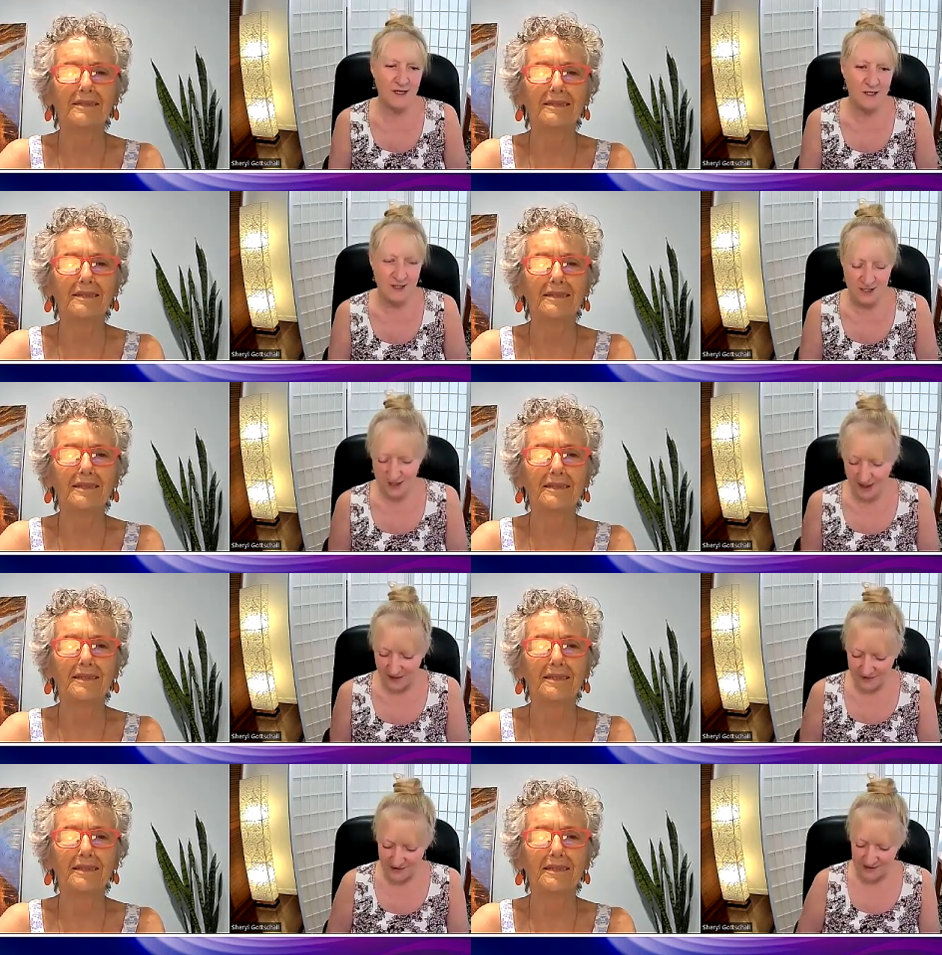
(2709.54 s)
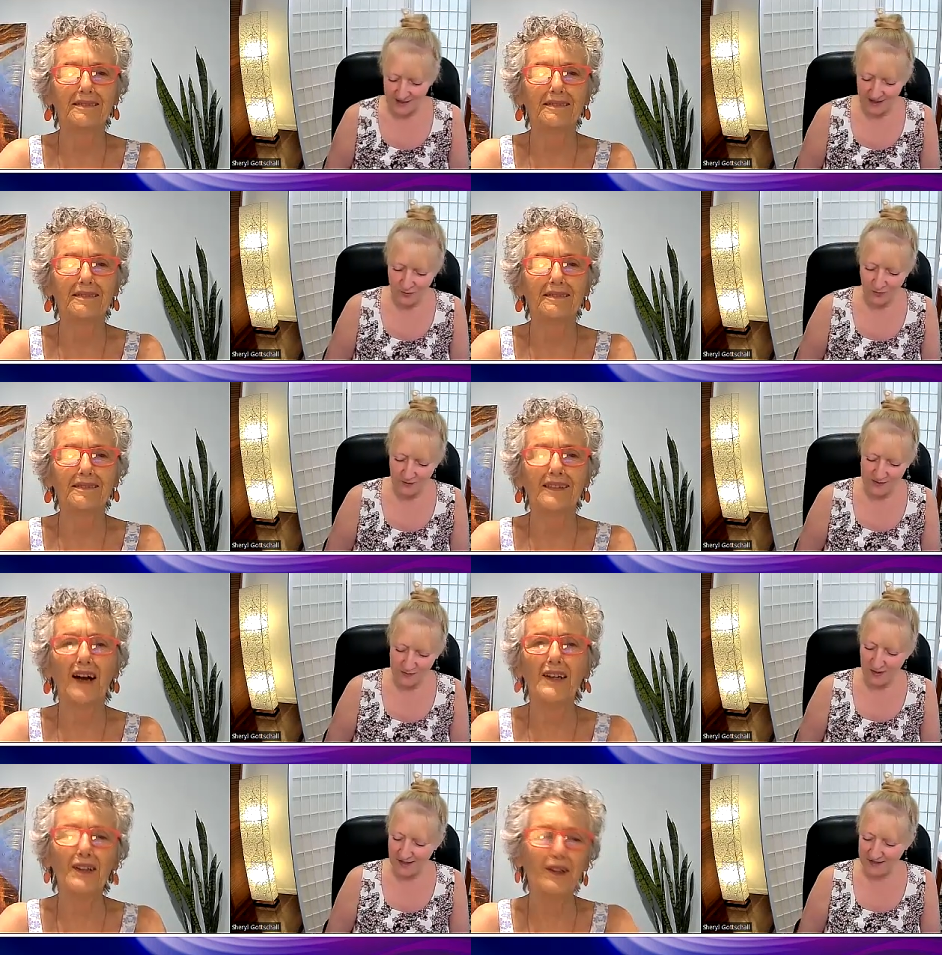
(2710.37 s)
Speaker 1: energy, I have to say. All
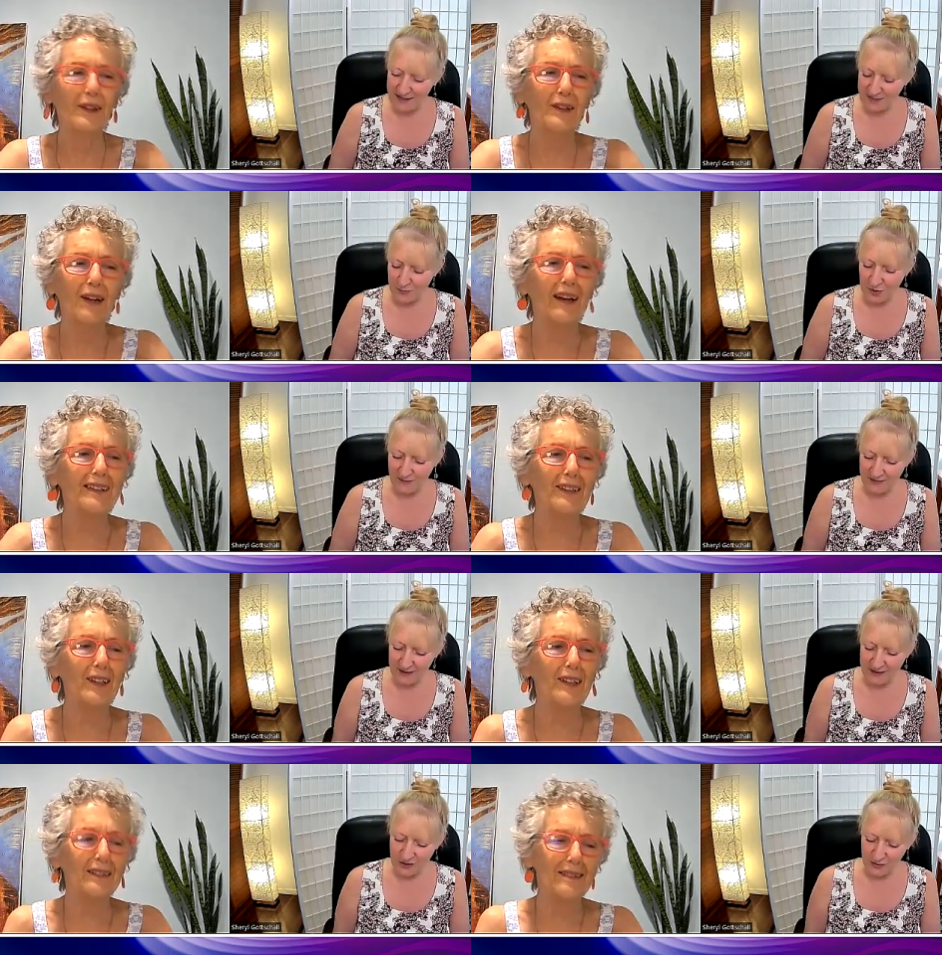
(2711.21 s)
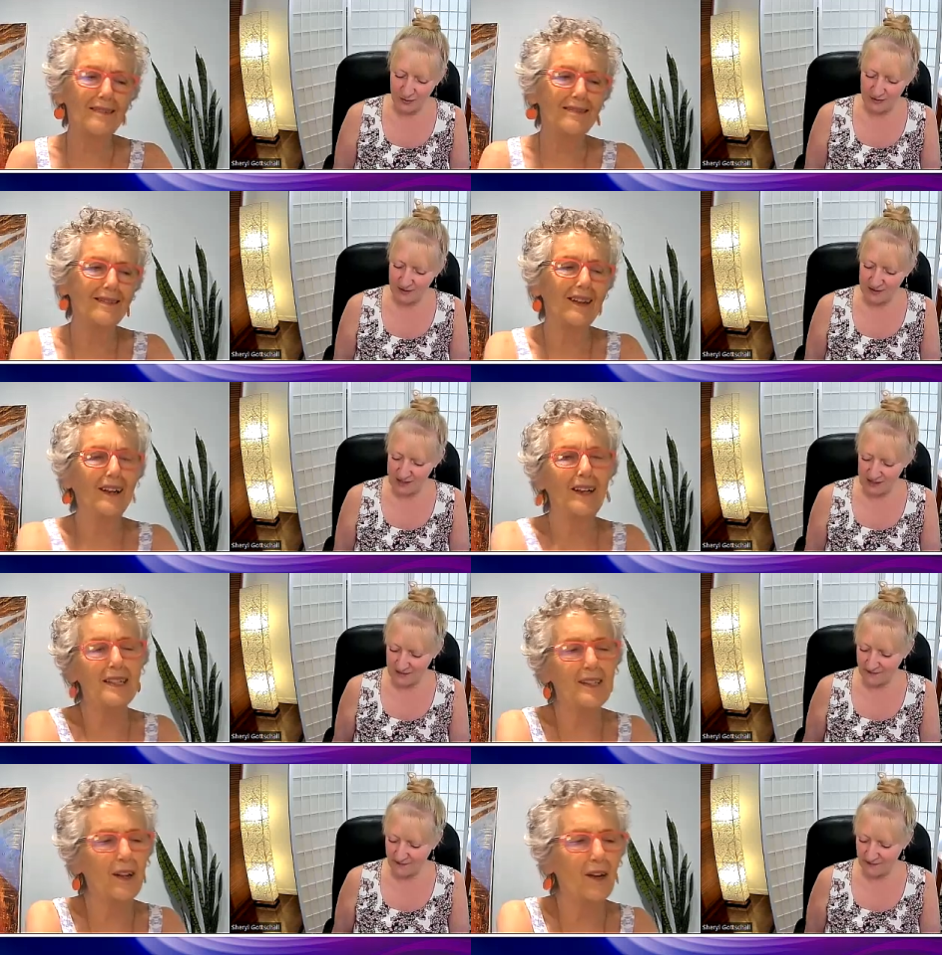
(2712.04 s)
those
Speaker 2: I know, I know,
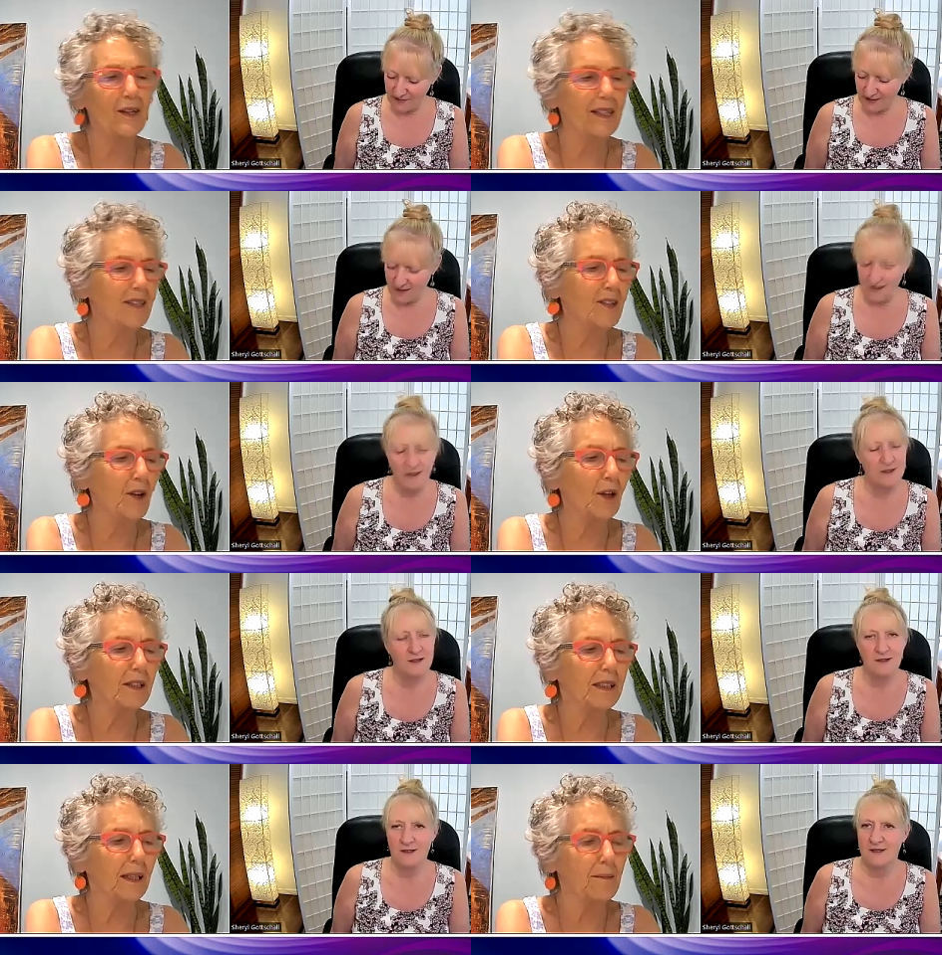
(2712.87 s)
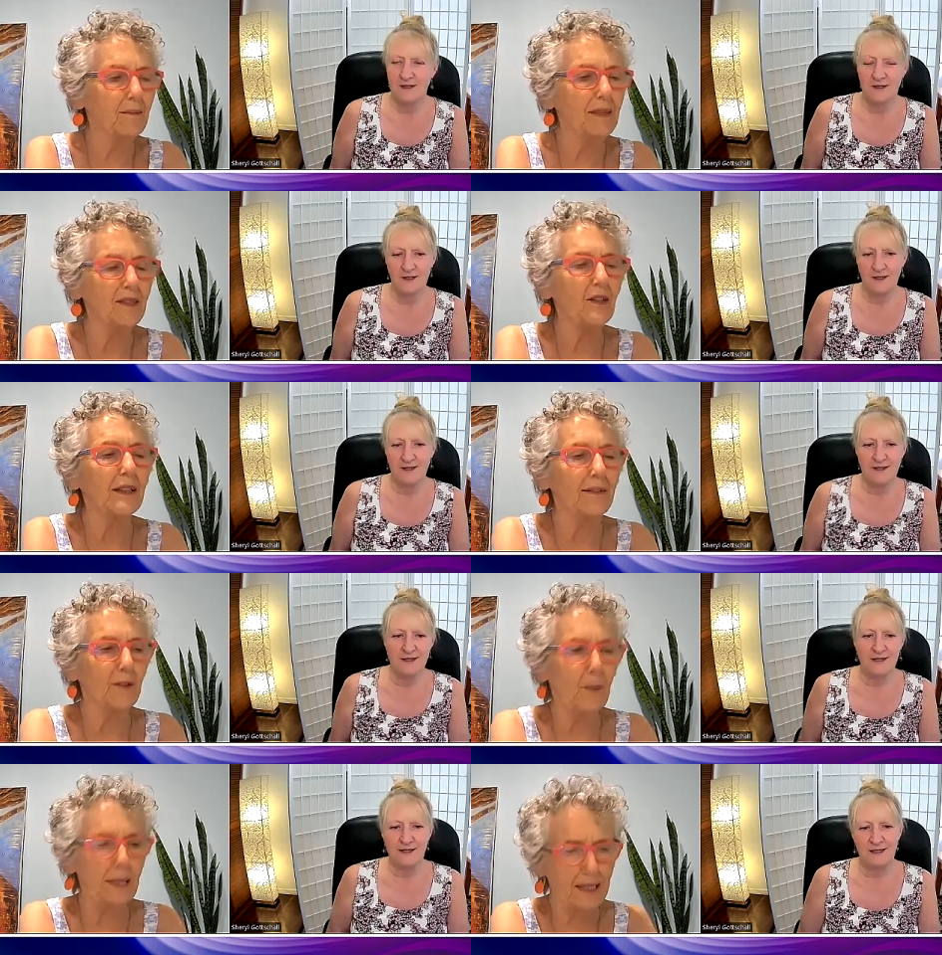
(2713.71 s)
I know. It's not um, it's not
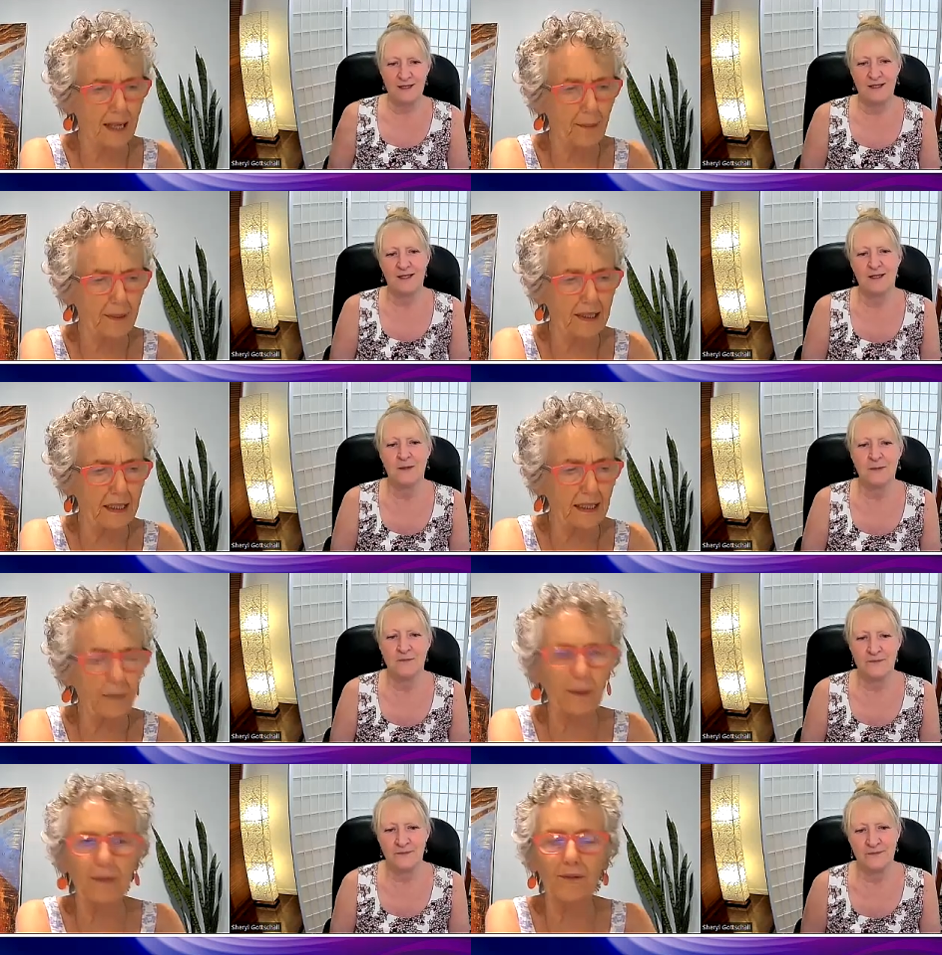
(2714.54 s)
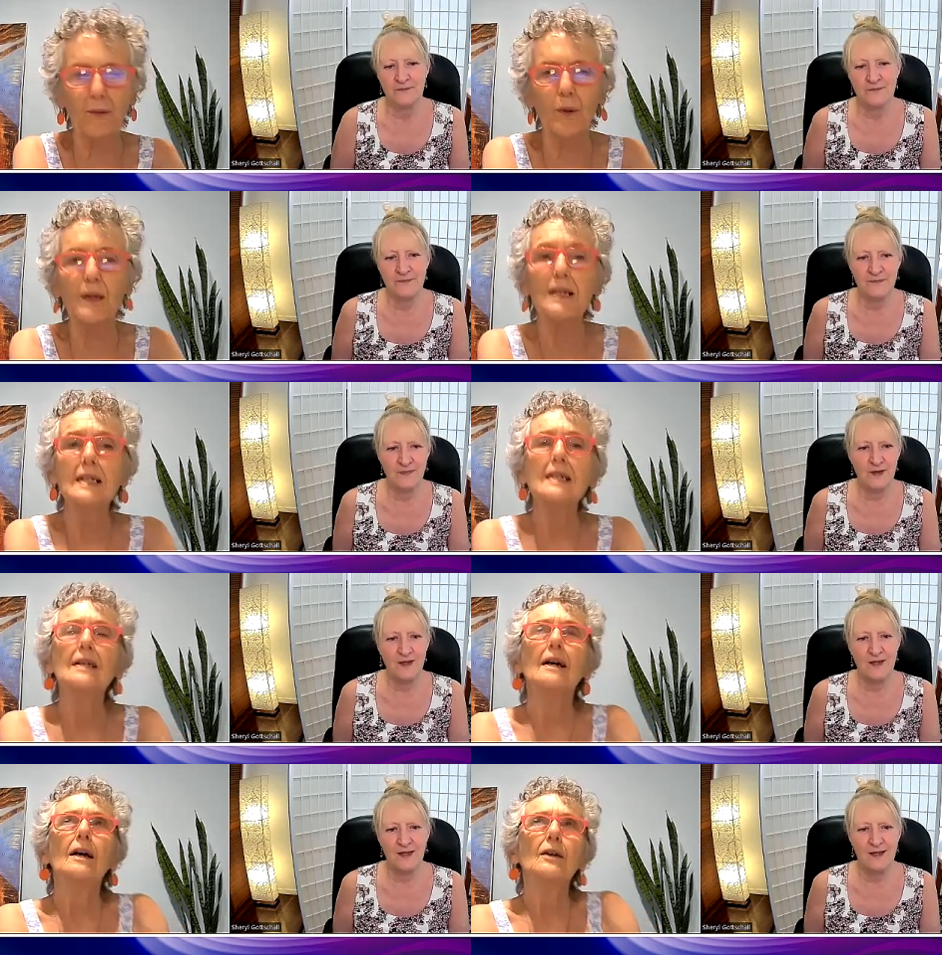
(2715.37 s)
everyone's cup of tea, but for,
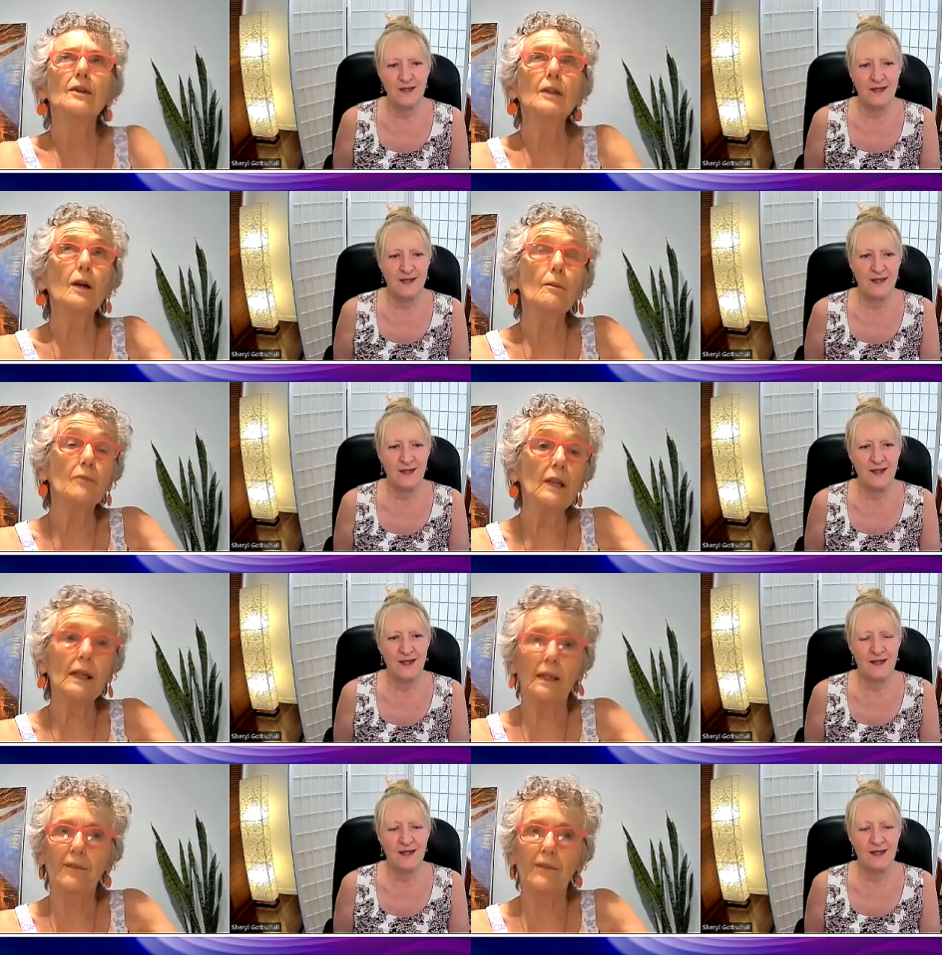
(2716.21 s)
you know, really